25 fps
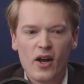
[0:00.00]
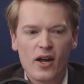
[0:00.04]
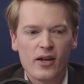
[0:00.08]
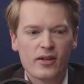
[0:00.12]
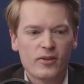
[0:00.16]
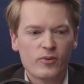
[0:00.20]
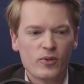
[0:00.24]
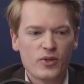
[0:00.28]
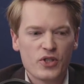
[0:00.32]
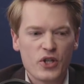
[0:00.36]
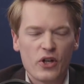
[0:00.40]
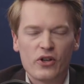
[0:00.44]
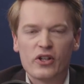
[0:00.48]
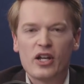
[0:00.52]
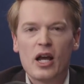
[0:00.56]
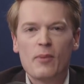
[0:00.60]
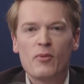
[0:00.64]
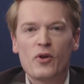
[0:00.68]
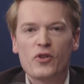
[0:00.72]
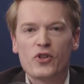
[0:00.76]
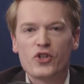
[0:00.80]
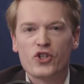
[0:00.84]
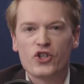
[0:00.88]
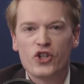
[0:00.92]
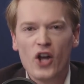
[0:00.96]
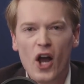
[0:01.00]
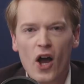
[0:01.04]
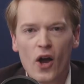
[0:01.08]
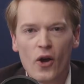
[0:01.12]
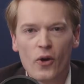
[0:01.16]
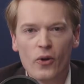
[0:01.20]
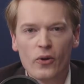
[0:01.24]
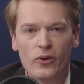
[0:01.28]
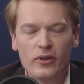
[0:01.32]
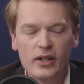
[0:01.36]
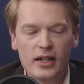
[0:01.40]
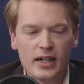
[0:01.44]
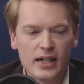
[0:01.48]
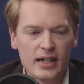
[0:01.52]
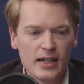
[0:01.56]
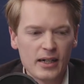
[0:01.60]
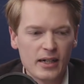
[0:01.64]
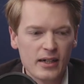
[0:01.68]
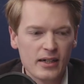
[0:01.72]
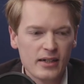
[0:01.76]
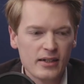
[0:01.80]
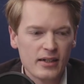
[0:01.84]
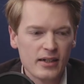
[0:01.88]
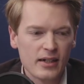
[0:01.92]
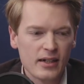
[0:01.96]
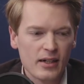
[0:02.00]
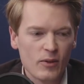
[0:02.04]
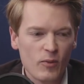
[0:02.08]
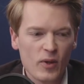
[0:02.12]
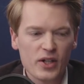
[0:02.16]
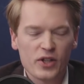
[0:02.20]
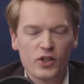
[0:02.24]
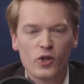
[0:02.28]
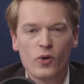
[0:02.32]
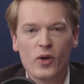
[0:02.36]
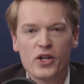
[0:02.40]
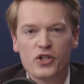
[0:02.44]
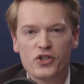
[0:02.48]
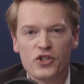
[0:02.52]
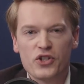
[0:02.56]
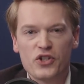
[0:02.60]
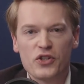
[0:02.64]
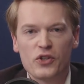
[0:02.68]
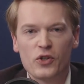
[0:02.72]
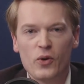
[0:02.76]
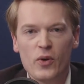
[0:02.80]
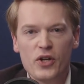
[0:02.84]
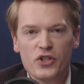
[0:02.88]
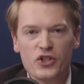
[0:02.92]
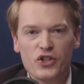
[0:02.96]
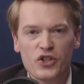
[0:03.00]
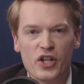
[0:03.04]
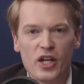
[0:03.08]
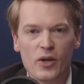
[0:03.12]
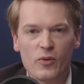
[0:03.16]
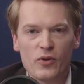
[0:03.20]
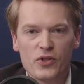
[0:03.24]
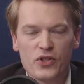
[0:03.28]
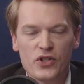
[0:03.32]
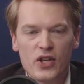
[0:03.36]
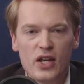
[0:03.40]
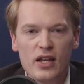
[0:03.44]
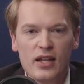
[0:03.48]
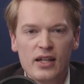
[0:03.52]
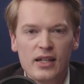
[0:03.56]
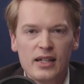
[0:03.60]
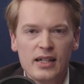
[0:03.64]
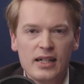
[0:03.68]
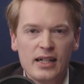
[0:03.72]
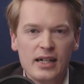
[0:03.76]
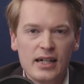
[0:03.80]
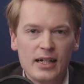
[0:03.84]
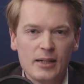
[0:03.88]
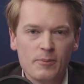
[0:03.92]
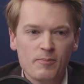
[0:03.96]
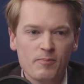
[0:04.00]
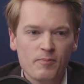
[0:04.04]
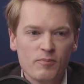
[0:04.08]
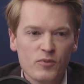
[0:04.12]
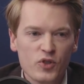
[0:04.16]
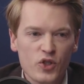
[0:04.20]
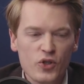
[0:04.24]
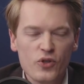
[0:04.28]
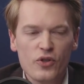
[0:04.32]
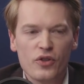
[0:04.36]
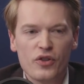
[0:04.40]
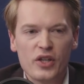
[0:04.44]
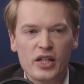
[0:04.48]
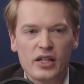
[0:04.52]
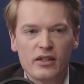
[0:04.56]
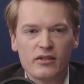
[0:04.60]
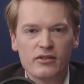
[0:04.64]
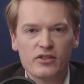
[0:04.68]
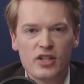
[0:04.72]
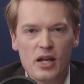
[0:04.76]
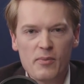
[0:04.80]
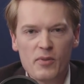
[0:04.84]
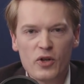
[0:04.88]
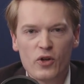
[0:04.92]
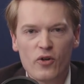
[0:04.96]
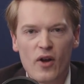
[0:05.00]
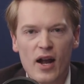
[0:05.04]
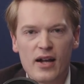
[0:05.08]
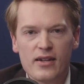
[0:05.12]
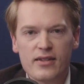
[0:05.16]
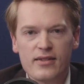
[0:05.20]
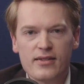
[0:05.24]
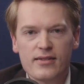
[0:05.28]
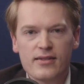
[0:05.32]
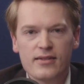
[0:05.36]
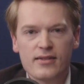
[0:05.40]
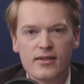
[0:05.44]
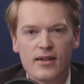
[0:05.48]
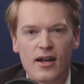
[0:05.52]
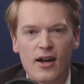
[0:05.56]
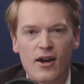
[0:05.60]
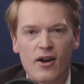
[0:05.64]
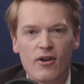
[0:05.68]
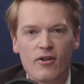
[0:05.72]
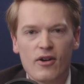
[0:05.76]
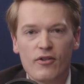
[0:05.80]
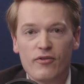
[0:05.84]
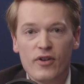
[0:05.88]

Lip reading: I was going to come on the show, one of the questions in the questionnaire was, do you think Democrats are